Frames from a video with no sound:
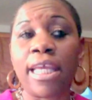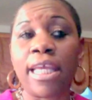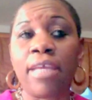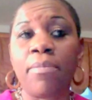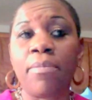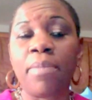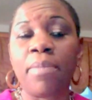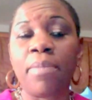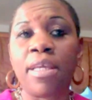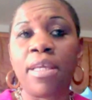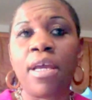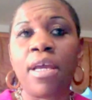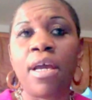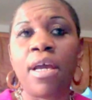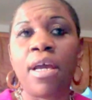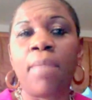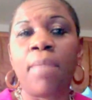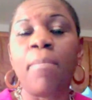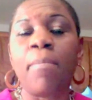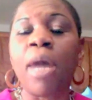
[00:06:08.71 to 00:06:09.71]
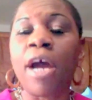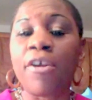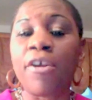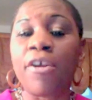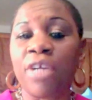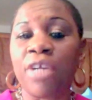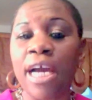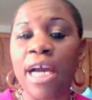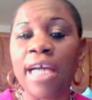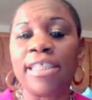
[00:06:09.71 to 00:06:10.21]
can be
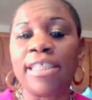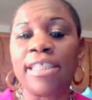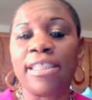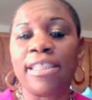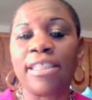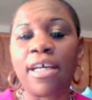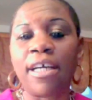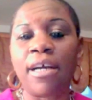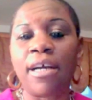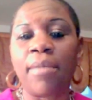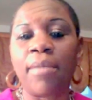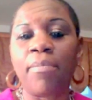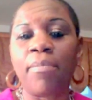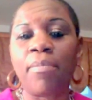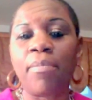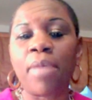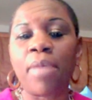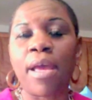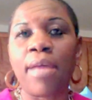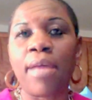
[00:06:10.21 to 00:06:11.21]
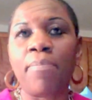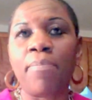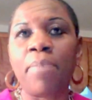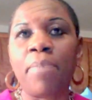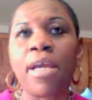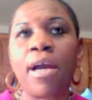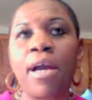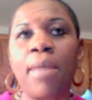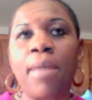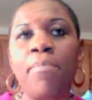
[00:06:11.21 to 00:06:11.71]
modernized and
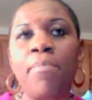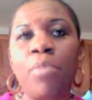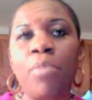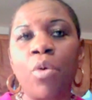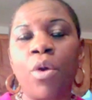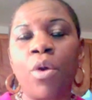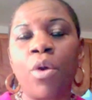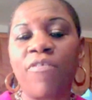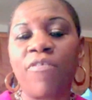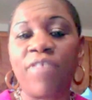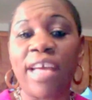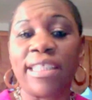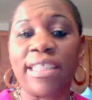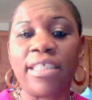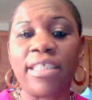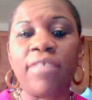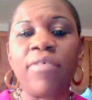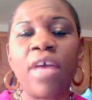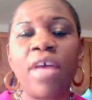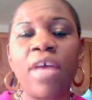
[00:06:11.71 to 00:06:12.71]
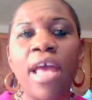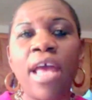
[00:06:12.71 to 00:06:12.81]
become more effective.